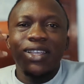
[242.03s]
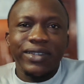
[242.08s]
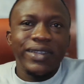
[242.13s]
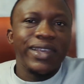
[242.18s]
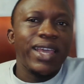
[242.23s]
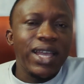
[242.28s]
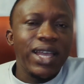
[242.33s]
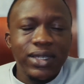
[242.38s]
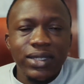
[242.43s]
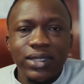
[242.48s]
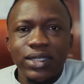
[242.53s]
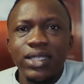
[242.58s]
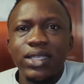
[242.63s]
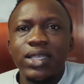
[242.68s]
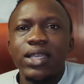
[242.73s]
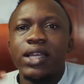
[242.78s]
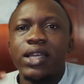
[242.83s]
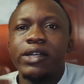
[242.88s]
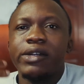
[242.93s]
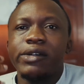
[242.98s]
as regards
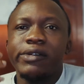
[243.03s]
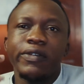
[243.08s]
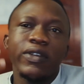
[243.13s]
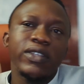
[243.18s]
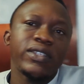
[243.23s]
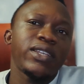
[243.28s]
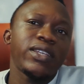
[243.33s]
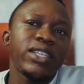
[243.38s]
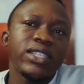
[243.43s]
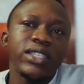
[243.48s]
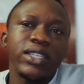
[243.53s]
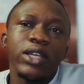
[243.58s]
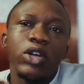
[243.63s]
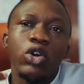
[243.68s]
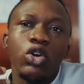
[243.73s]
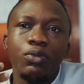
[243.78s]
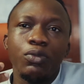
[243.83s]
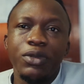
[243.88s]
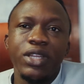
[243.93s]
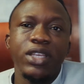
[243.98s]
the uh, recent
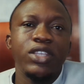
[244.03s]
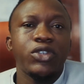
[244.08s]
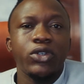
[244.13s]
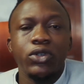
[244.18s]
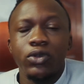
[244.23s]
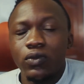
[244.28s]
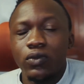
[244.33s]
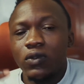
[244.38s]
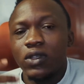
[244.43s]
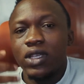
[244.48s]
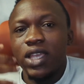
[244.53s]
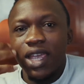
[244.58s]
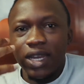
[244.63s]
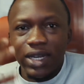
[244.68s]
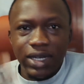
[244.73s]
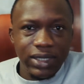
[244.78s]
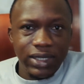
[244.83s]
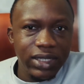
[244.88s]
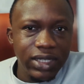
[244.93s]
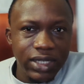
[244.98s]
update on the
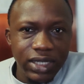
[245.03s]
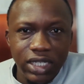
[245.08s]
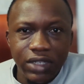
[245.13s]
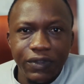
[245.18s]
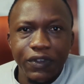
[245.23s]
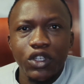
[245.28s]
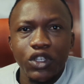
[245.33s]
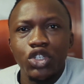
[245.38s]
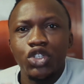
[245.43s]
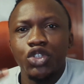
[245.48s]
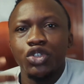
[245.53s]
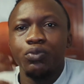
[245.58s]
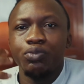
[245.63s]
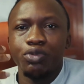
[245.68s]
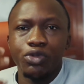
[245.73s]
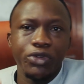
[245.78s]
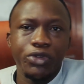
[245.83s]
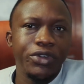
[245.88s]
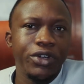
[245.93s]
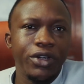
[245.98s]
NSE certification
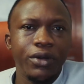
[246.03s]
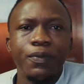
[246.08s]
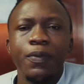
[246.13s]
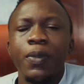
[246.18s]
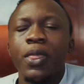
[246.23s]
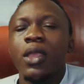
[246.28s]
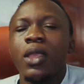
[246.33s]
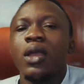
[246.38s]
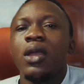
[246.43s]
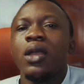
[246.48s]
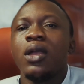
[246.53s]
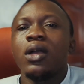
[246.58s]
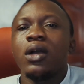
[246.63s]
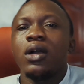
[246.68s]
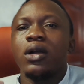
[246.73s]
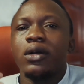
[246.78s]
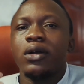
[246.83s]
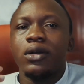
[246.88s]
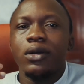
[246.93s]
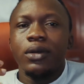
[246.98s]
program,
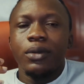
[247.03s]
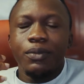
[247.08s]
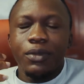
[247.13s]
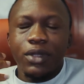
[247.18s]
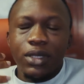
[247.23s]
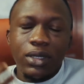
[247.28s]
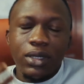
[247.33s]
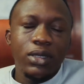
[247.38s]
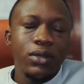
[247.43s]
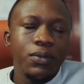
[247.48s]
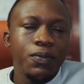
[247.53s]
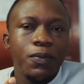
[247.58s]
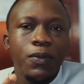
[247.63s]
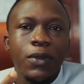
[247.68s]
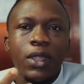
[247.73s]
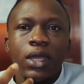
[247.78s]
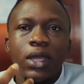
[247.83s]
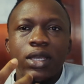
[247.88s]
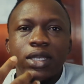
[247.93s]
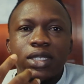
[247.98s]
uh, the
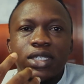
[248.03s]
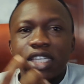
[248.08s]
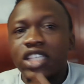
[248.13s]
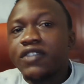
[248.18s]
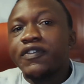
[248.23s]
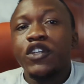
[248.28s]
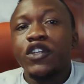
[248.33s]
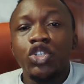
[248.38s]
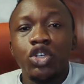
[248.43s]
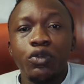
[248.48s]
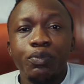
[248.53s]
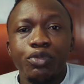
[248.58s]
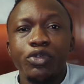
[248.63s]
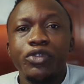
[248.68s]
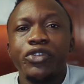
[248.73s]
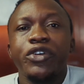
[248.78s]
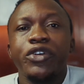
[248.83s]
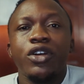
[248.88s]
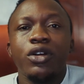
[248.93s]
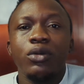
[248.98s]
certification
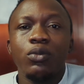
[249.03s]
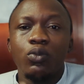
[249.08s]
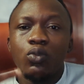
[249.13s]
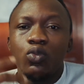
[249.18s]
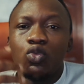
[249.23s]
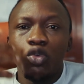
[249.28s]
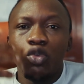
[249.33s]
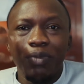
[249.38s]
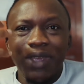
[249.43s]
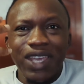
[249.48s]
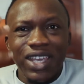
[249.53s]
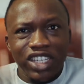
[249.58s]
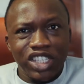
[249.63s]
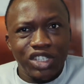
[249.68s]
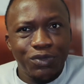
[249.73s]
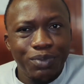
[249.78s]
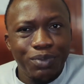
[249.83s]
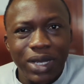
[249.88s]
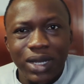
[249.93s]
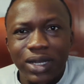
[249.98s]
program will be
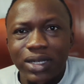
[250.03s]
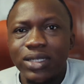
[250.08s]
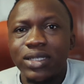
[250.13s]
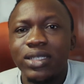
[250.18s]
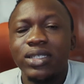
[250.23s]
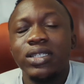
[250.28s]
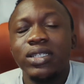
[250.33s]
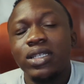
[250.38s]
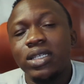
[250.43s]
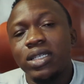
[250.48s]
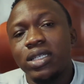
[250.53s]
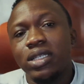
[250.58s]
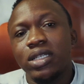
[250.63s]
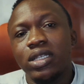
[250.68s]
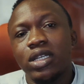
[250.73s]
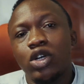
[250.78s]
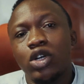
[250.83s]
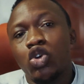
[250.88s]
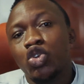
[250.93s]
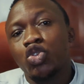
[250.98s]
expanding
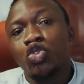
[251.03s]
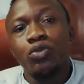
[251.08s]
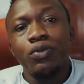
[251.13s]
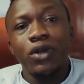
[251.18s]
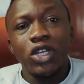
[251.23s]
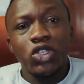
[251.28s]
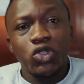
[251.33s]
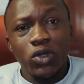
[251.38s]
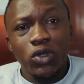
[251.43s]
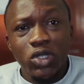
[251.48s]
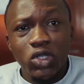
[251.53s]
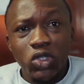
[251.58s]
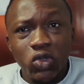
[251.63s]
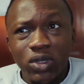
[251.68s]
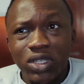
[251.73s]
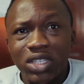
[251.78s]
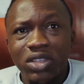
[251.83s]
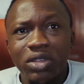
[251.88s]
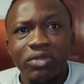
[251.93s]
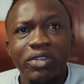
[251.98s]
in October
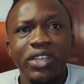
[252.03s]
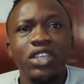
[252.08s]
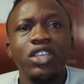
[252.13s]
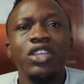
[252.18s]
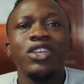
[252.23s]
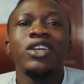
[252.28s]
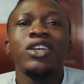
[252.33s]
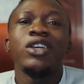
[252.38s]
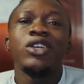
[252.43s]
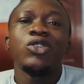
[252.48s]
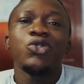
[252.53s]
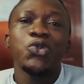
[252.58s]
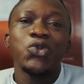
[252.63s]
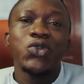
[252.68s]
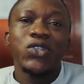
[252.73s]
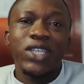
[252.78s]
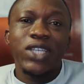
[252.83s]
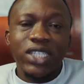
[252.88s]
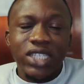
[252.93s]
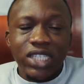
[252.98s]
2023
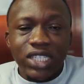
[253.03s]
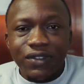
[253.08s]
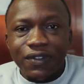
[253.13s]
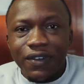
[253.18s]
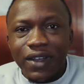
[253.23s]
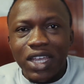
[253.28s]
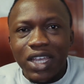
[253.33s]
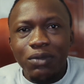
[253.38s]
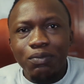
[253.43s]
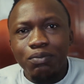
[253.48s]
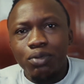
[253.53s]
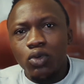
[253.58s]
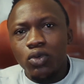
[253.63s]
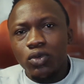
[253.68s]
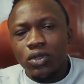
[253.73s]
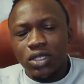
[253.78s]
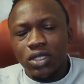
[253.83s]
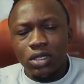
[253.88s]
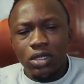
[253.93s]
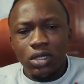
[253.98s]
to satisfy
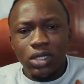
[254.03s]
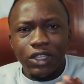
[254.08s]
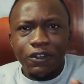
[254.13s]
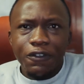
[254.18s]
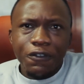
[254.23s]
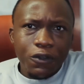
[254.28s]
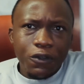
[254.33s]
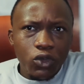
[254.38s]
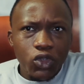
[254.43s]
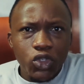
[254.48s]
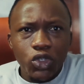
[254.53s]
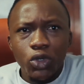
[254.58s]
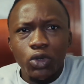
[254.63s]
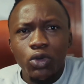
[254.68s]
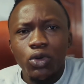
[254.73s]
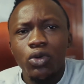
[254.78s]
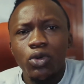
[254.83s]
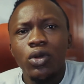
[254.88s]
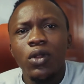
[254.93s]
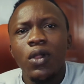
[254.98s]
both uh, the
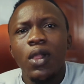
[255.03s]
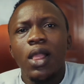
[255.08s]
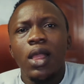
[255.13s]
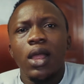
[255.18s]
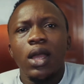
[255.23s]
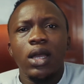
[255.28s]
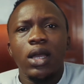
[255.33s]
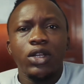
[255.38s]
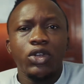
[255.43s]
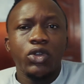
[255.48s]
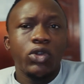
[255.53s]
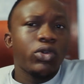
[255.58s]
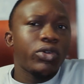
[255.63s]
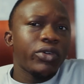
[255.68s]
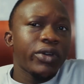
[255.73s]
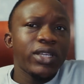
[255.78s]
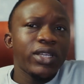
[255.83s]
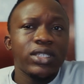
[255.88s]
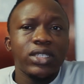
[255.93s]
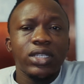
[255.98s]
future and
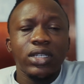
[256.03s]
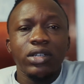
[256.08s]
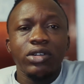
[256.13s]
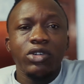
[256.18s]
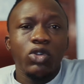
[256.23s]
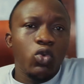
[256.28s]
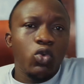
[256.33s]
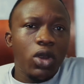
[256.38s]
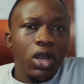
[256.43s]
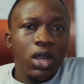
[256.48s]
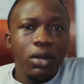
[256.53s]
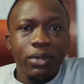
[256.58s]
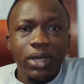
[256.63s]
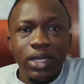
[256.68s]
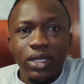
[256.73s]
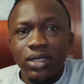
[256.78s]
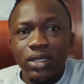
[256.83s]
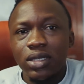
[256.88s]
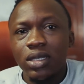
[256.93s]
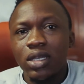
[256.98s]
current uh,
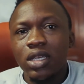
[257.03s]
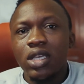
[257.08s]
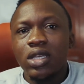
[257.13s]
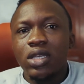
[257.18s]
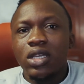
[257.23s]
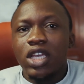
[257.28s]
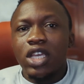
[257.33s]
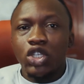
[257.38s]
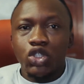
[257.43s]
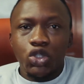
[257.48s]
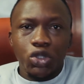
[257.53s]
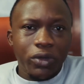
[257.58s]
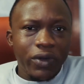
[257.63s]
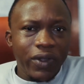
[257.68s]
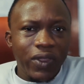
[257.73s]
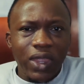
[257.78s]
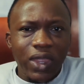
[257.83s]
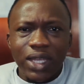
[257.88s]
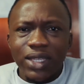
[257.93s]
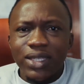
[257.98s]
requirements,
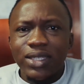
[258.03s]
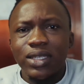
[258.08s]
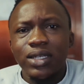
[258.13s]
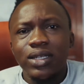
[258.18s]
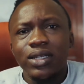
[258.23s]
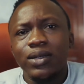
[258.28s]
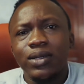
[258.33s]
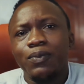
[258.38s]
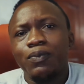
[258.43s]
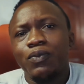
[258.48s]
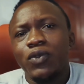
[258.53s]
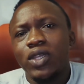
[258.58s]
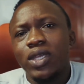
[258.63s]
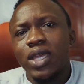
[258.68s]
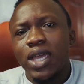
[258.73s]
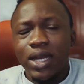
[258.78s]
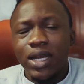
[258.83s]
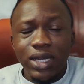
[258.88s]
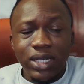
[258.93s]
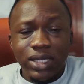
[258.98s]
ensuring that um,
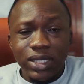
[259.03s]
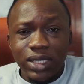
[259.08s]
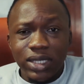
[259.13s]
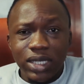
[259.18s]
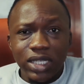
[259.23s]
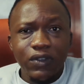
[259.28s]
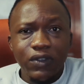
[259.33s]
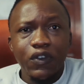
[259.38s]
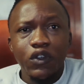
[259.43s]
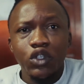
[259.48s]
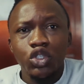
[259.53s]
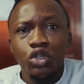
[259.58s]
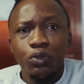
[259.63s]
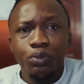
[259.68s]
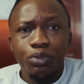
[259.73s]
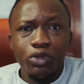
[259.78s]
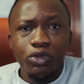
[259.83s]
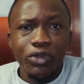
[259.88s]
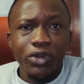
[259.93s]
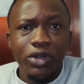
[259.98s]
the NSE
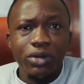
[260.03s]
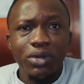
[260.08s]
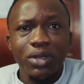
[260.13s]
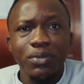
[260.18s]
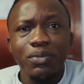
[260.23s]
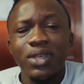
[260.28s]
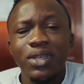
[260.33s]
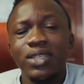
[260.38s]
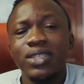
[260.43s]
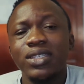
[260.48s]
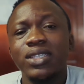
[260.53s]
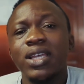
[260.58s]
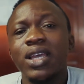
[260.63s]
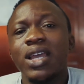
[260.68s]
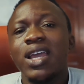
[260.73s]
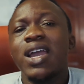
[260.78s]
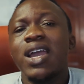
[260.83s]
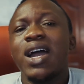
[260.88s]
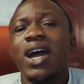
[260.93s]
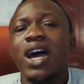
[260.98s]
certification program remains
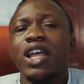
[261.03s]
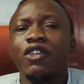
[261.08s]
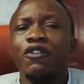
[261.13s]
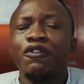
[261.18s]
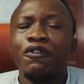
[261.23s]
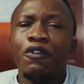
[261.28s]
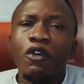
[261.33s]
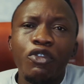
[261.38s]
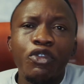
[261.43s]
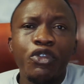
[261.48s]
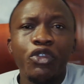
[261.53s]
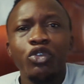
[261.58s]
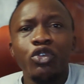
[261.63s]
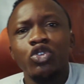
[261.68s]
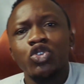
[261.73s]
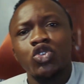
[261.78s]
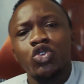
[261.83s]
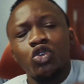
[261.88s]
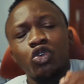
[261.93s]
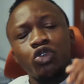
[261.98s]
at the
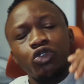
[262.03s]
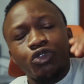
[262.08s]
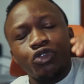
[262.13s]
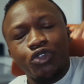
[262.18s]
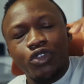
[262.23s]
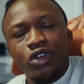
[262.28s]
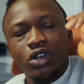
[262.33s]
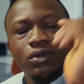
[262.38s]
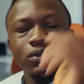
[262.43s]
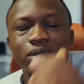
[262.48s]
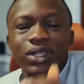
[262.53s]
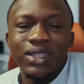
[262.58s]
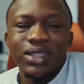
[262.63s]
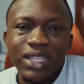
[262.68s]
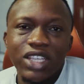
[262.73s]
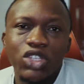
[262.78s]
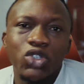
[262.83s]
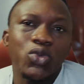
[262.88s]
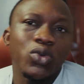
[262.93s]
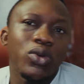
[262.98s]
forefront of uh, the
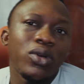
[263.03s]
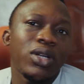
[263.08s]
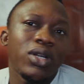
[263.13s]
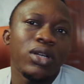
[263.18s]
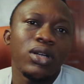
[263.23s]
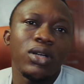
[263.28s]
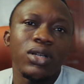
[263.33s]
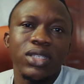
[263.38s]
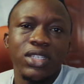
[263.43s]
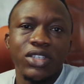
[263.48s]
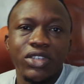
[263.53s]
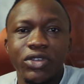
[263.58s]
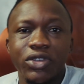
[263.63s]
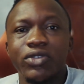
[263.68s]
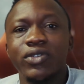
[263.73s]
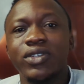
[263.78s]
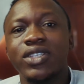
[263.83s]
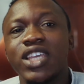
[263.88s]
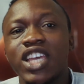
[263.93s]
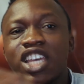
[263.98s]
network uh,
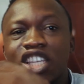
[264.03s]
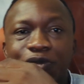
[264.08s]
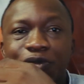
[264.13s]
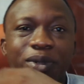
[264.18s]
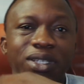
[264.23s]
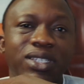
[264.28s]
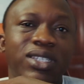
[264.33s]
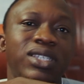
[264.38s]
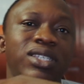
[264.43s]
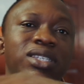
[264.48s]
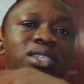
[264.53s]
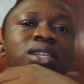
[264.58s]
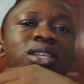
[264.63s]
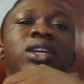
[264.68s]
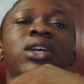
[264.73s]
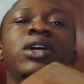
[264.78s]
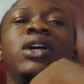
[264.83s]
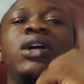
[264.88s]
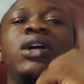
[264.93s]
security expertise.